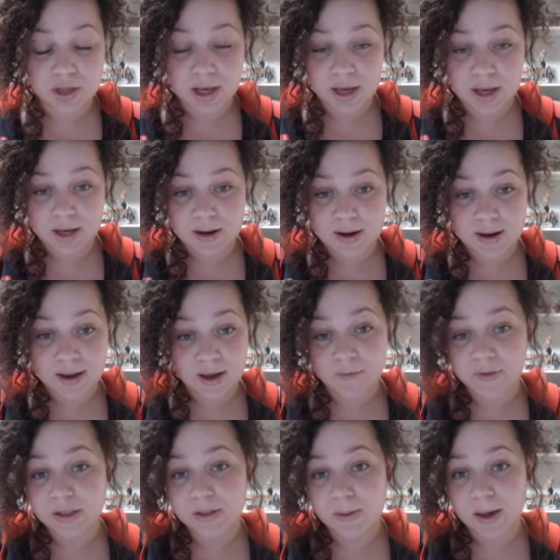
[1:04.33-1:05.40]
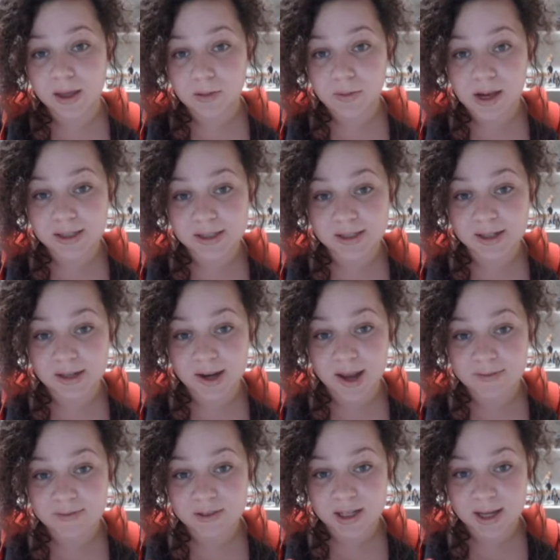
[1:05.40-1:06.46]
and Kevin Smith because I didn't
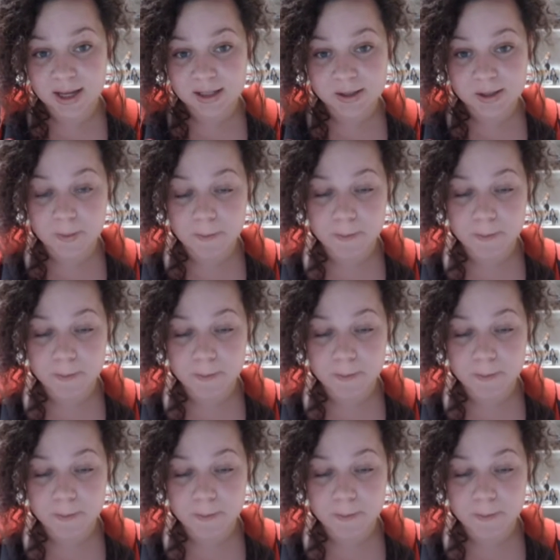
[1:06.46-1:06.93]
have tickets?